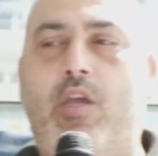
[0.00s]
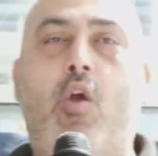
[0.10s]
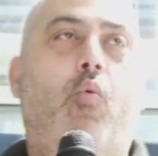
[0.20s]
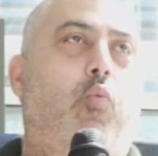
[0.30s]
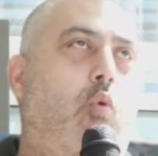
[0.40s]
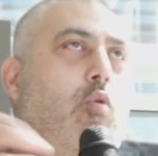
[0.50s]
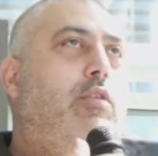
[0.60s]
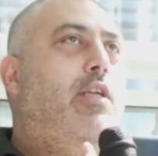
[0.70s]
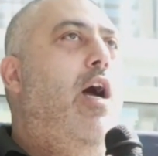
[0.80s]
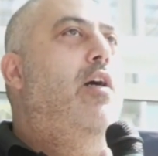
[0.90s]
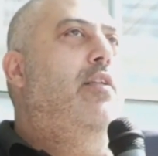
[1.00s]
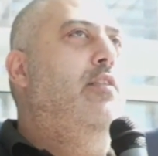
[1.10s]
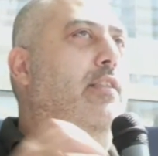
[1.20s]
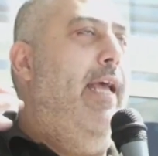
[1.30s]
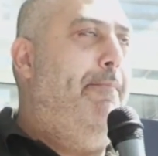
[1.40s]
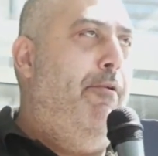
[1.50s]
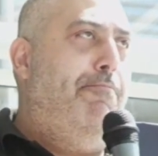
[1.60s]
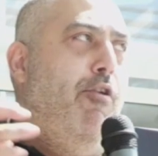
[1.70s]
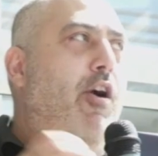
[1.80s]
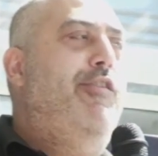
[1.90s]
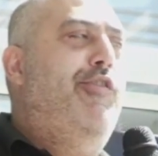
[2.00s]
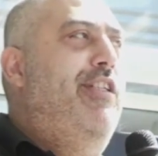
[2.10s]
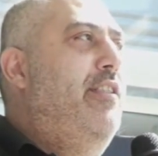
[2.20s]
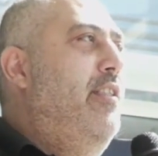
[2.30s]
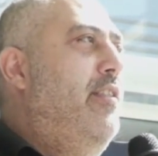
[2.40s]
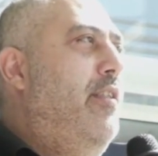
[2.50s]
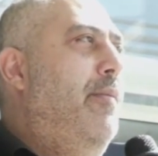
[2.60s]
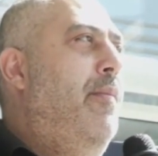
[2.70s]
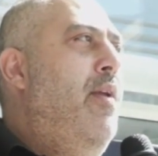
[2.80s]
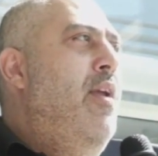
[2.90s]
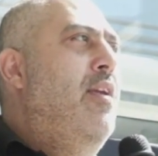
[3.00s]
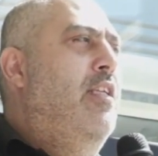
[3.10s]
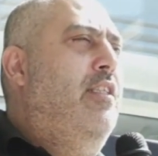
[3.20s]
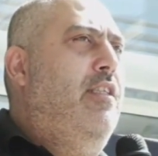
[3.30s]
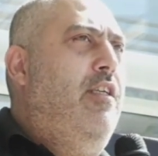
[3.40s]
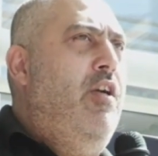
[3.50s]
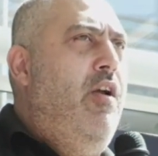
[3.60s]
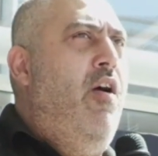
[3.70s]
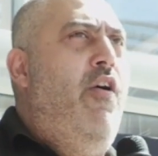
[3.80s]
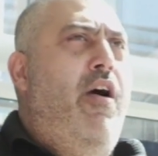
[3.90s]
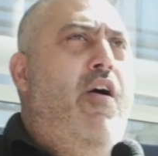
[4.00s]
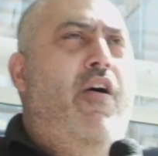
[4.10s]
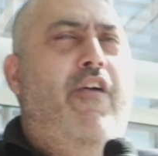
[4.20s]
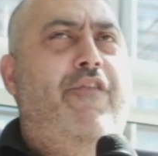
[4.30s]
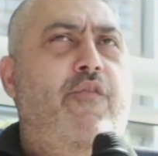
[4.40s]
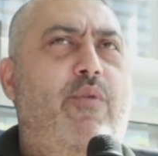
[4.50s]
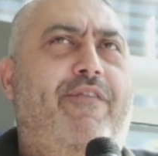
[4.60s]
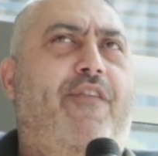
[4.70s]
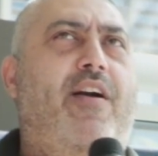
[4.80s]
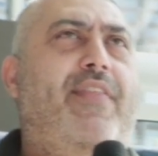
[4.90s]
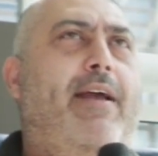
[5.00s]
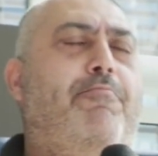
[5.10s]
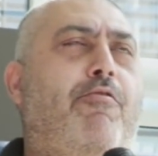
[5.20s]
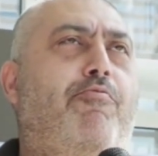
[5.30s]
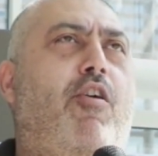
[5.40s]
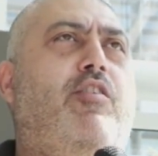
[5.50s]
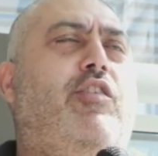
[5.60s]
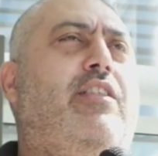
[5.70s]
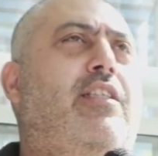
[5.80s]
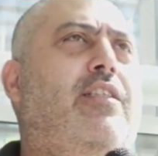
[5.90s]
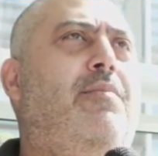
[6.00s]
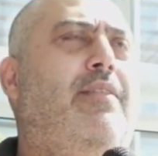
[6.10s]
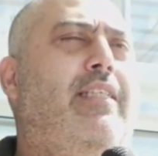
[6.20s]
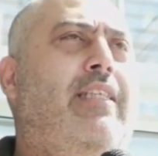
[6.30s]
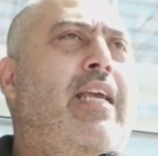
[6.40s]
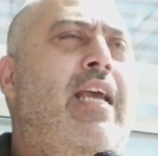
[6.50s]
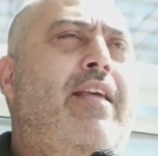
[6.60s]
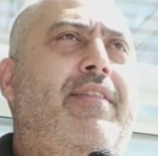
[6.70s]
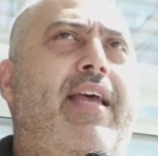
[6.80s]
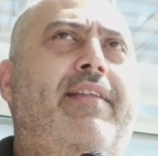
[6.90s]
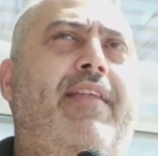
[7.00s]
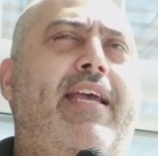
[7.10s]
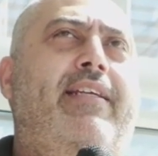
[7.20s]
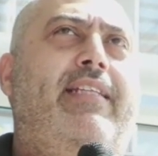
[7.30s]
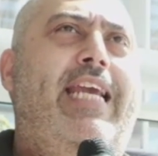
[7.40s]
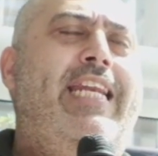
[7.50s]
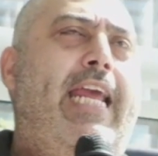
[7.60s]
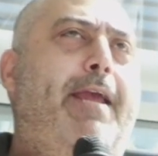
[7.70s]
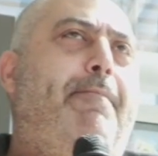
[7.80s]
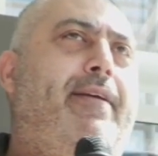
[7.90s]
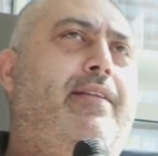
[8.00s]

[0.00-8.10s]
walled gardens, that proprietary system. Because often we find that proprietary systems, they inhibit